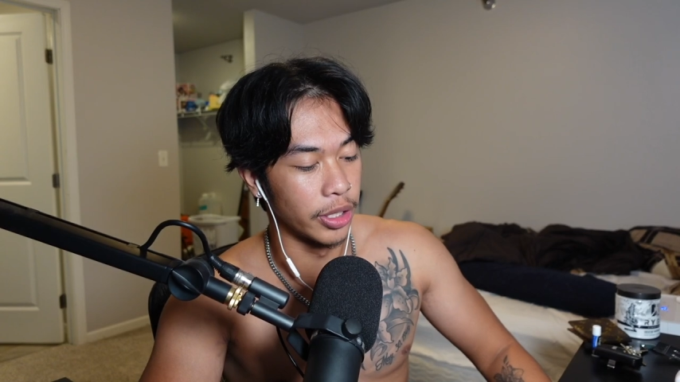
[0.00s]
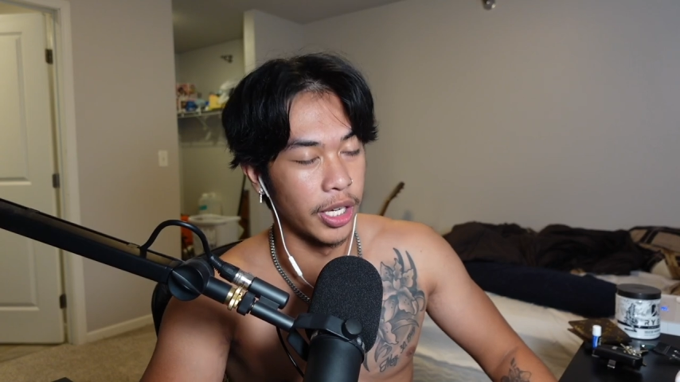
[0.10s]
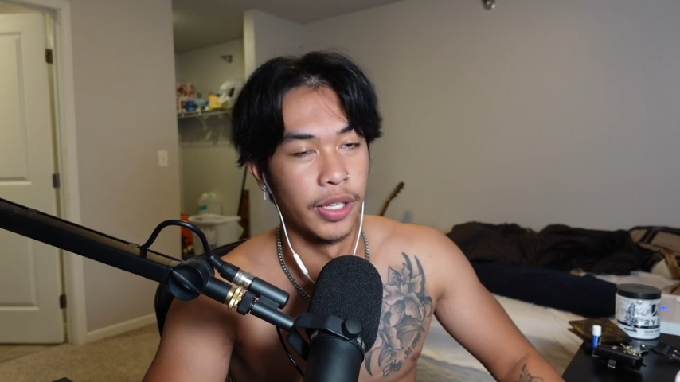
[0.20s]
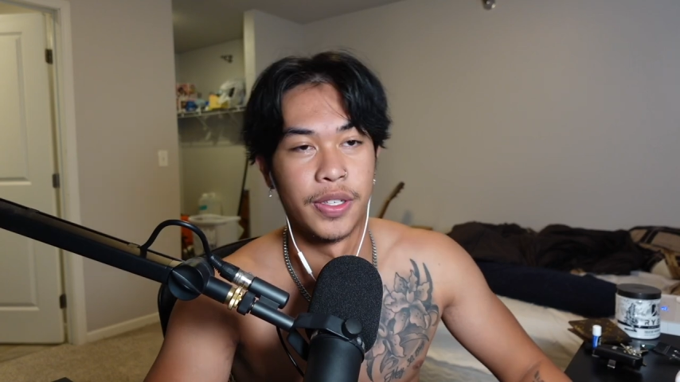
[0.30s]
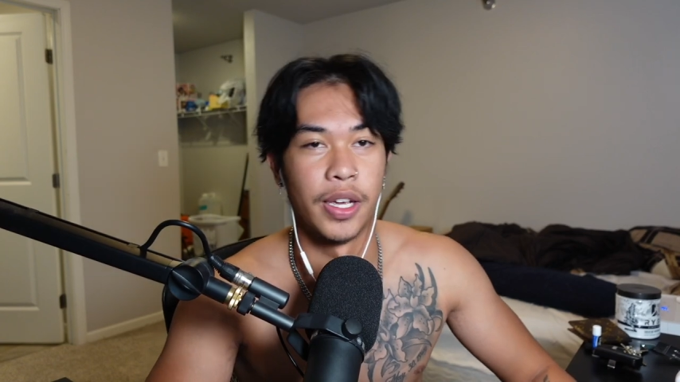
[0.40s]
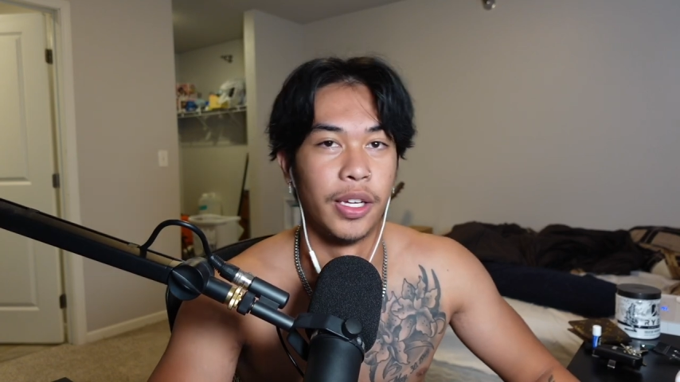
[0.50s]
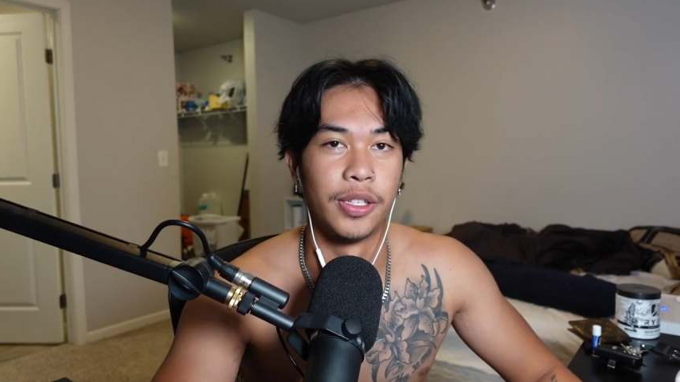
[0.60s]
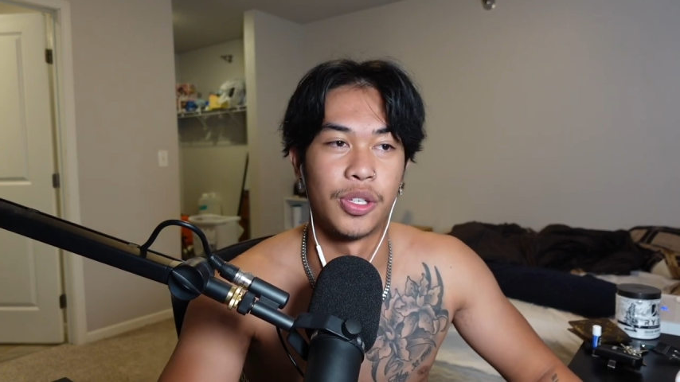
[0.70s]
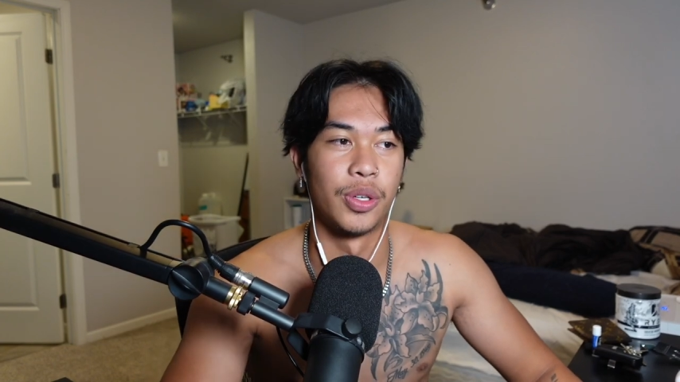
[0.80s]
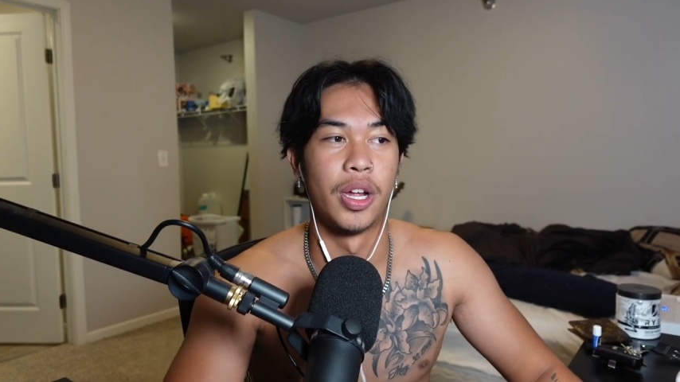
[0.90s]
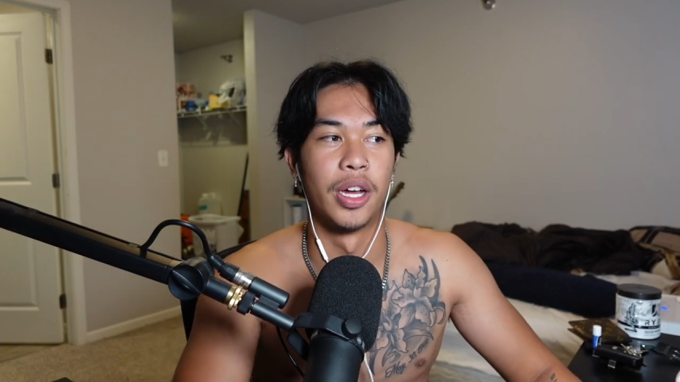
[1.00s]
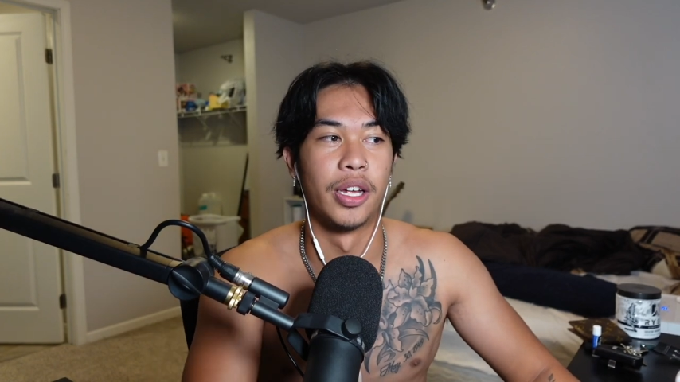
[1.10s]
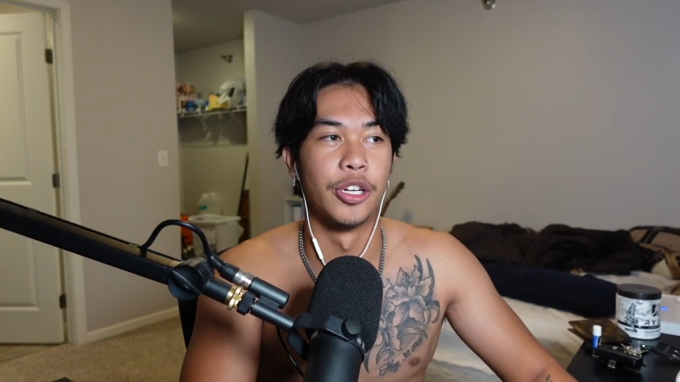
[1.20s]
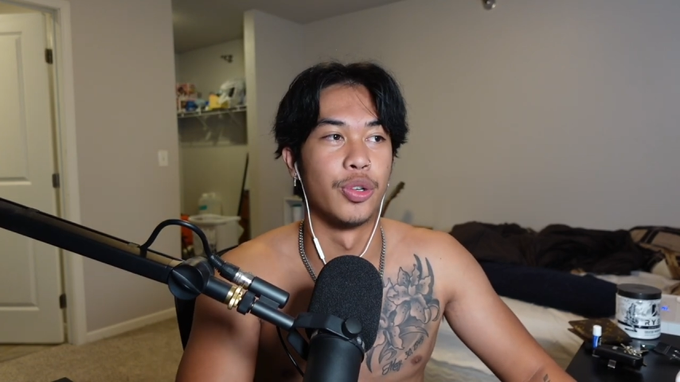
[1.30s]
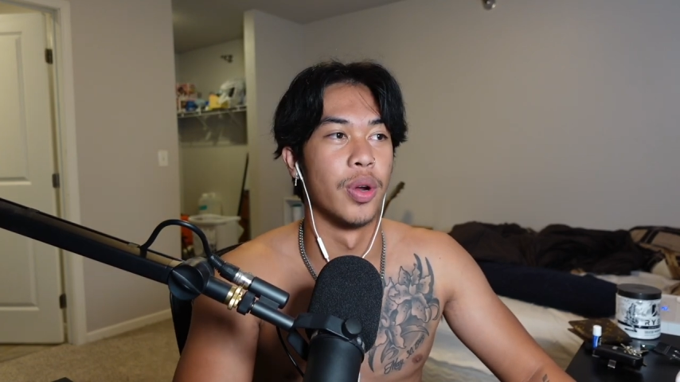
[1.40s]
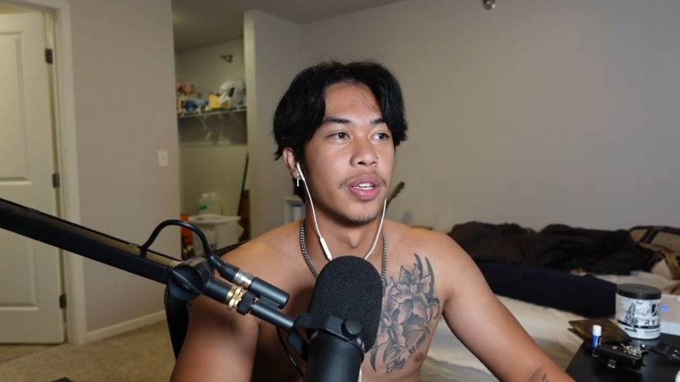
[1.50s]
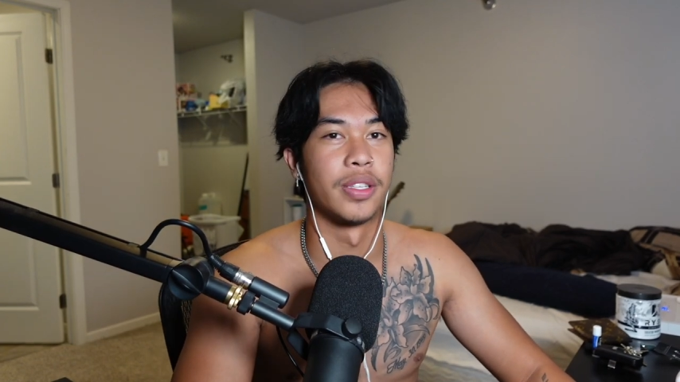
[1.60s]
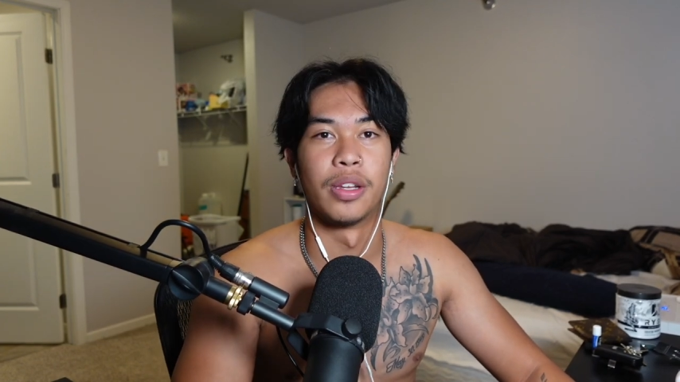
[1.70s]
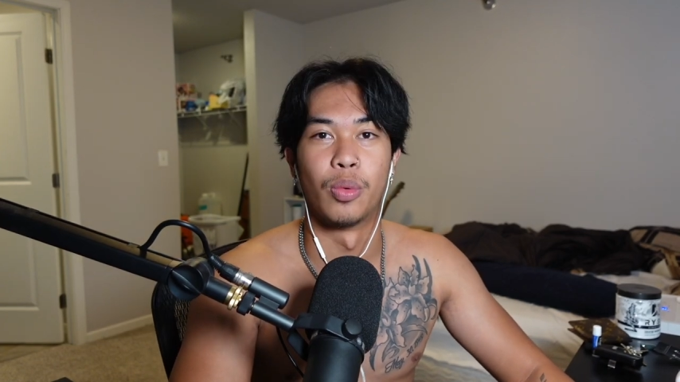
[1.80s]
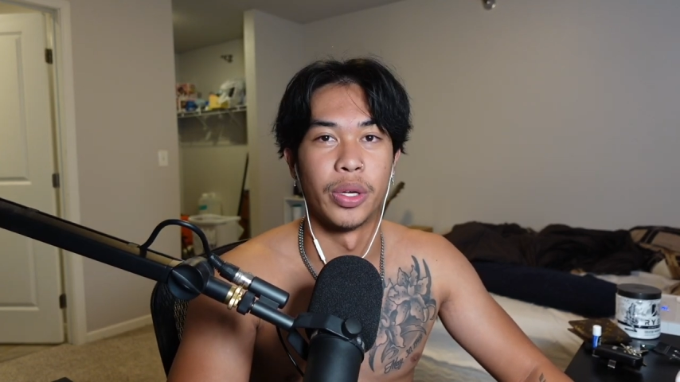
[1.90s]
Ken's end to not address
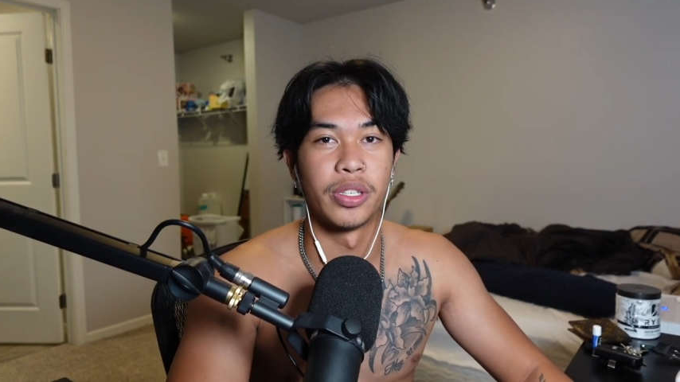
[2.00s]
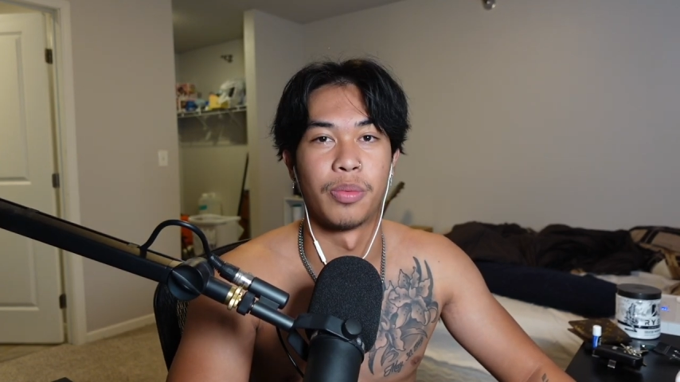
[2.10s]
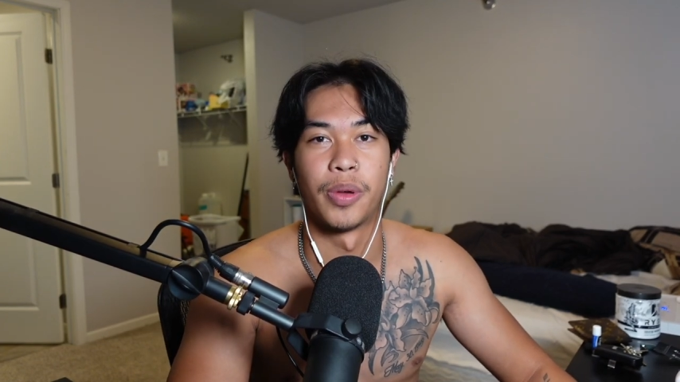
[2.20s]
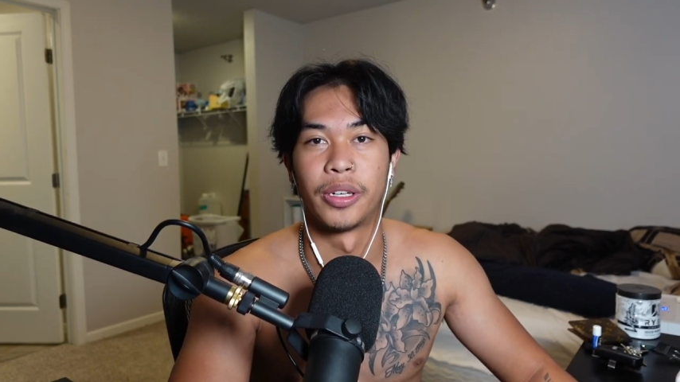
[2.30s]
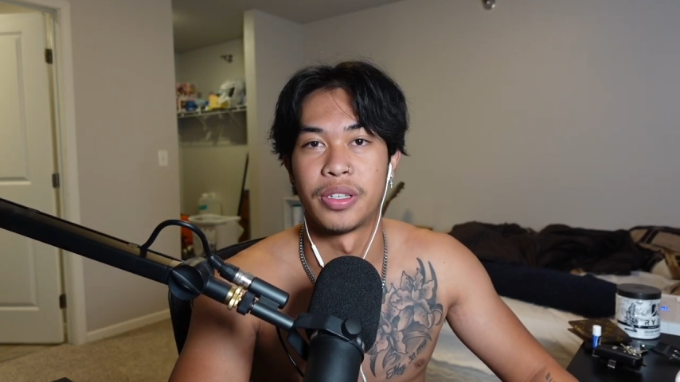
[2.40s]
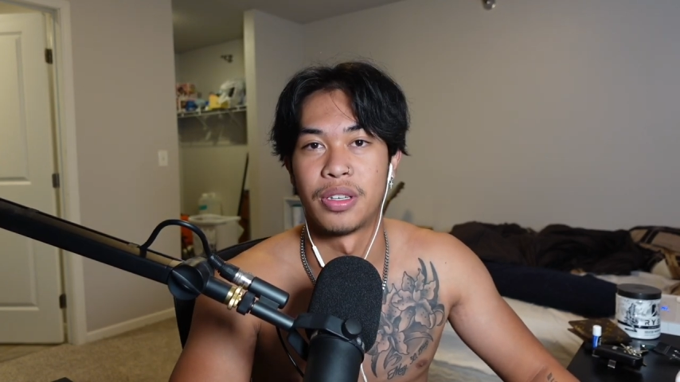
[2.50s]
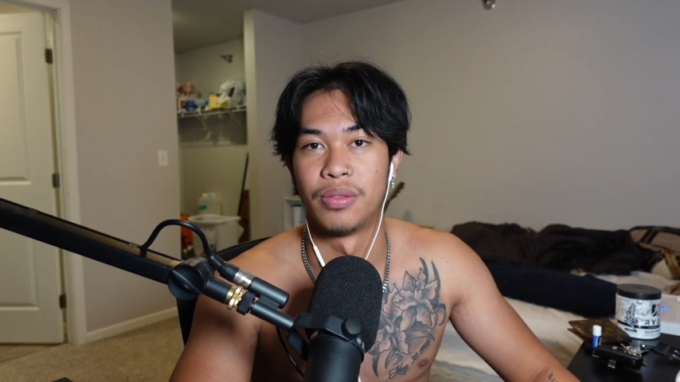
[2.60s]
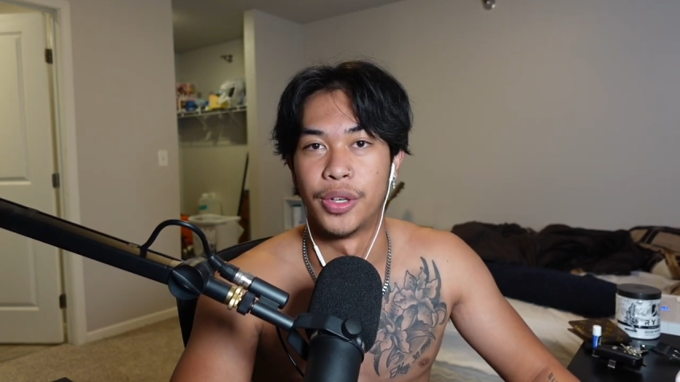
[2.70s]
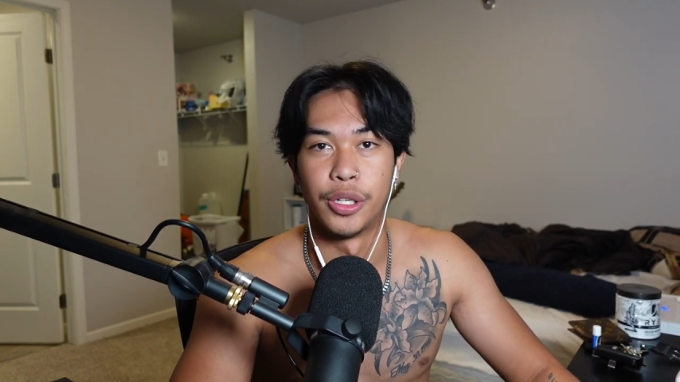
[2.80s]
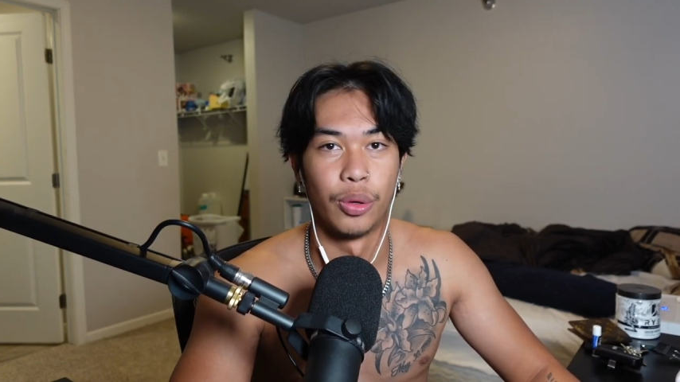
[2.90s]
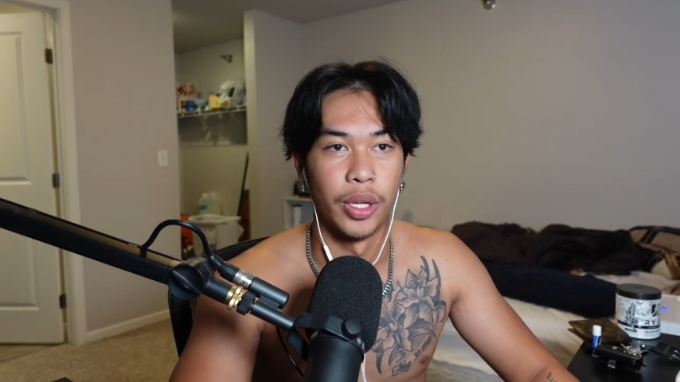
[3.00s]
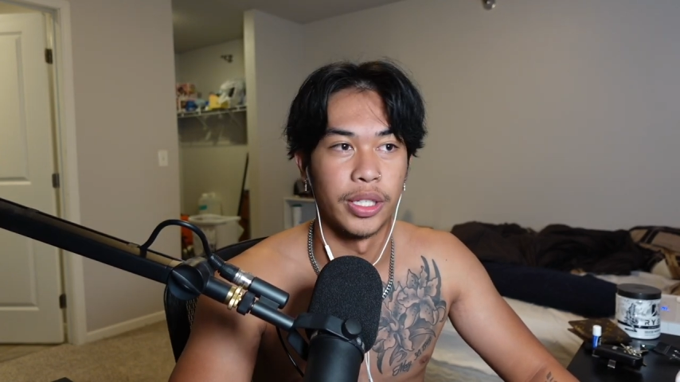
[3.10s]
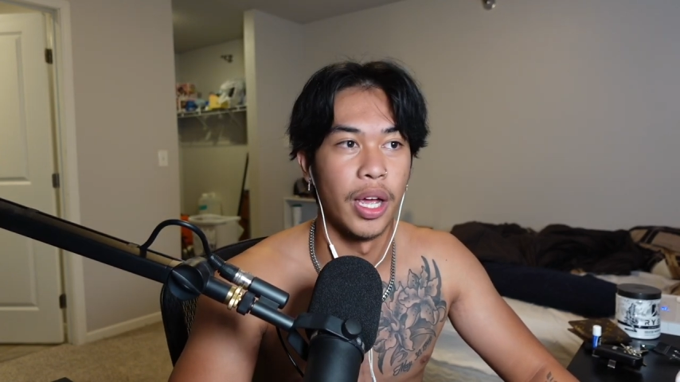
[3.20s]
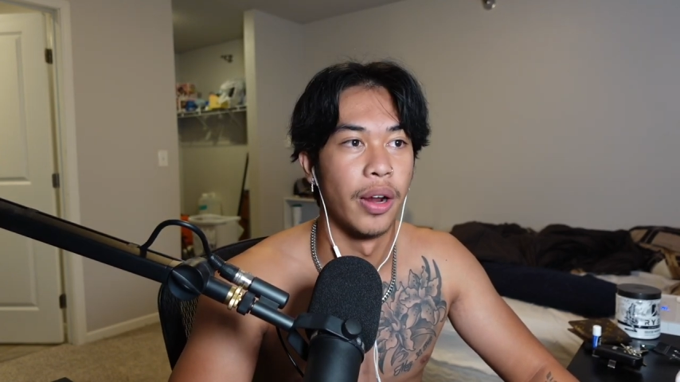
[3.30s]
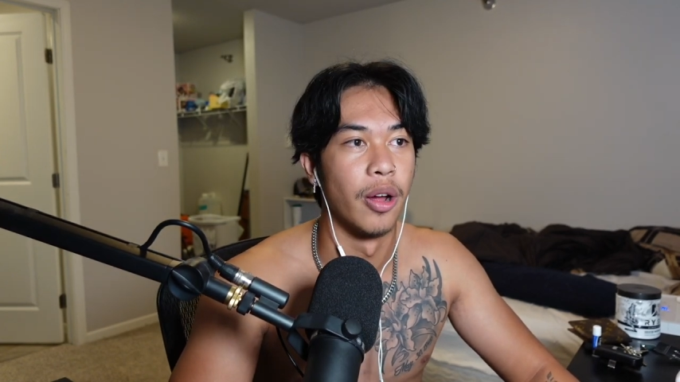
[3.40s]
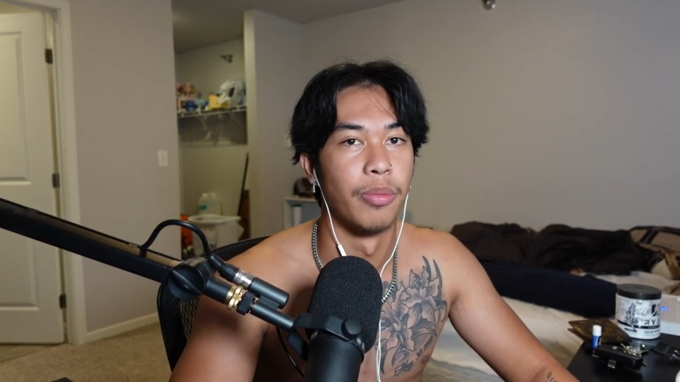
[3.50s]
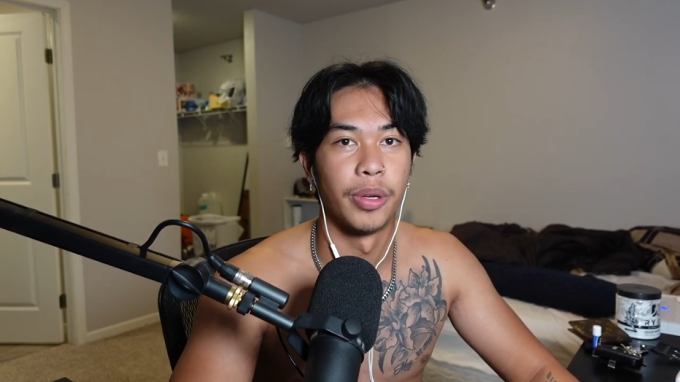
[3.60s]
the Wings of Pegasus video like head on,